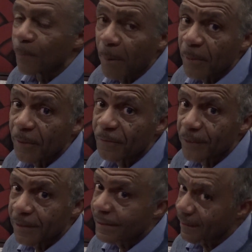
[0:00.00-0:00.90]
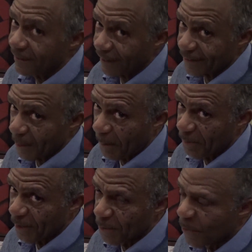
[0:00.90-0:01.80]
I remember, the, this is the second time
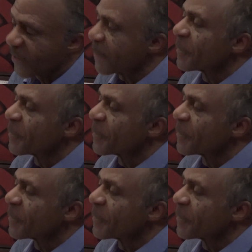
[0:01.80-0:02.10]
I'm seeing the movie.